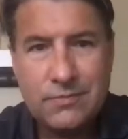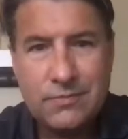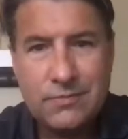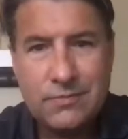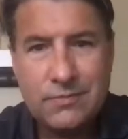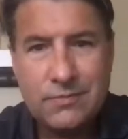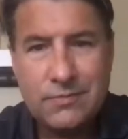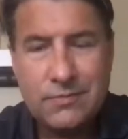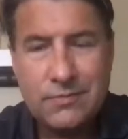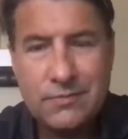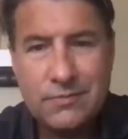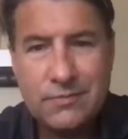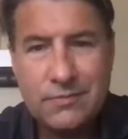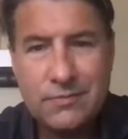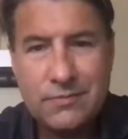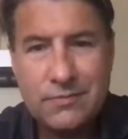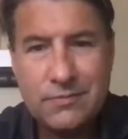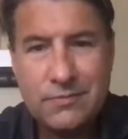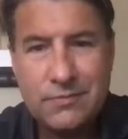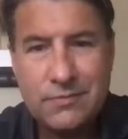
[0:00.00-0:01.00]

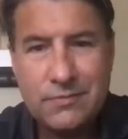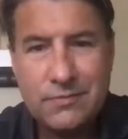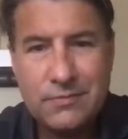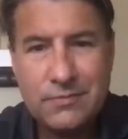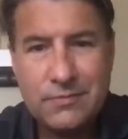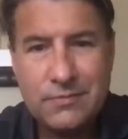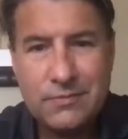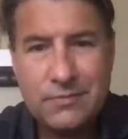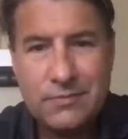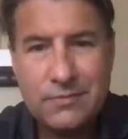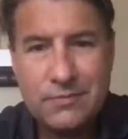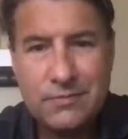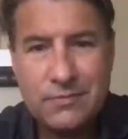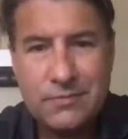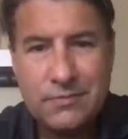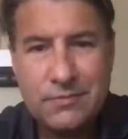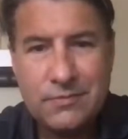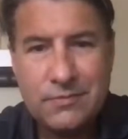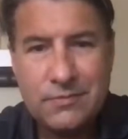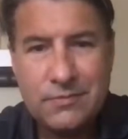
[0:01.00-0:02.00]

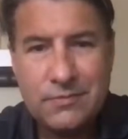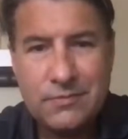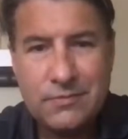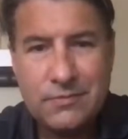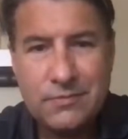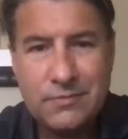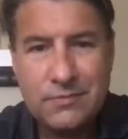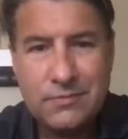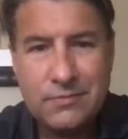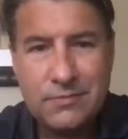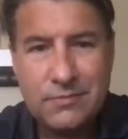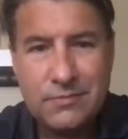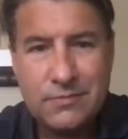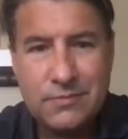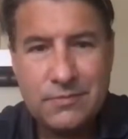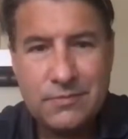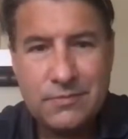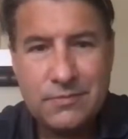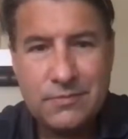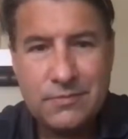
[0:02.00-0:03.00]

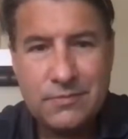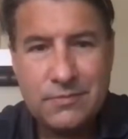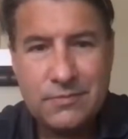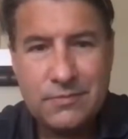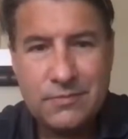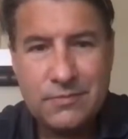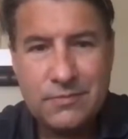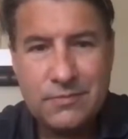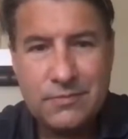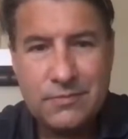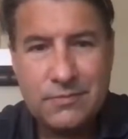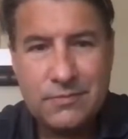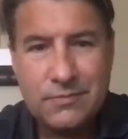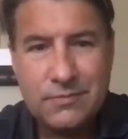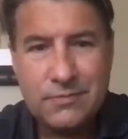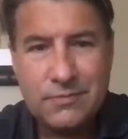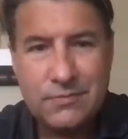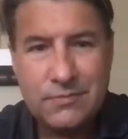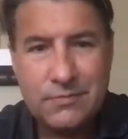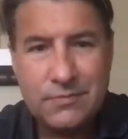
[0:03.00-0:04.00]

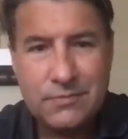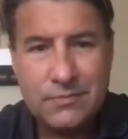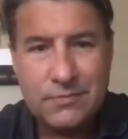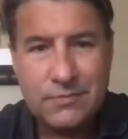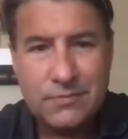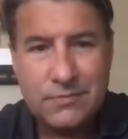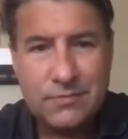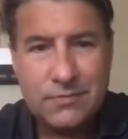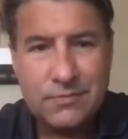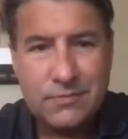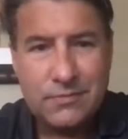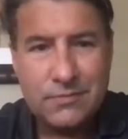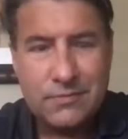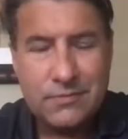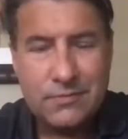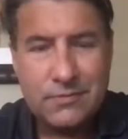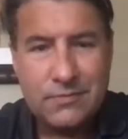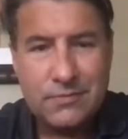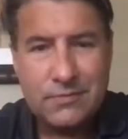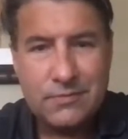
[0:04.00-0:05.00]

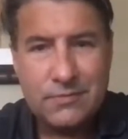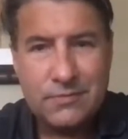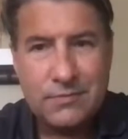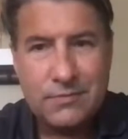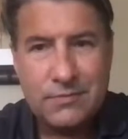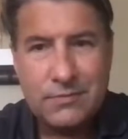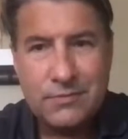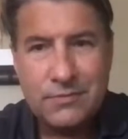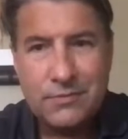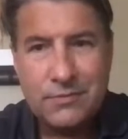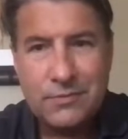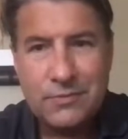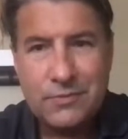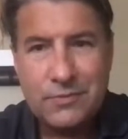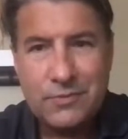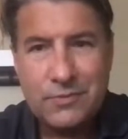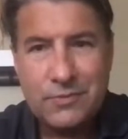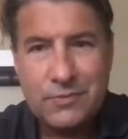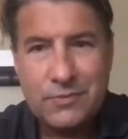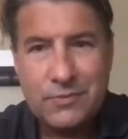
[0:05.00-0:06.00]

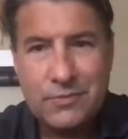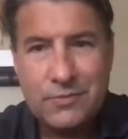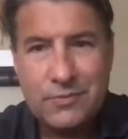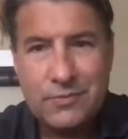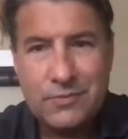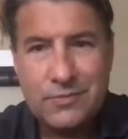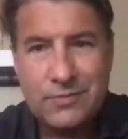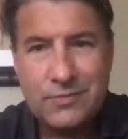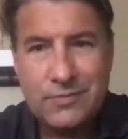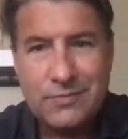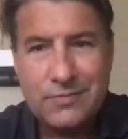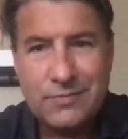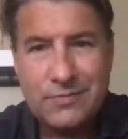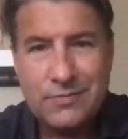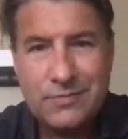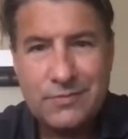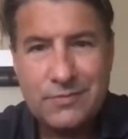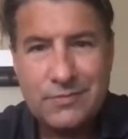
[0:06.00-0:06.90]
This person isn't speaking.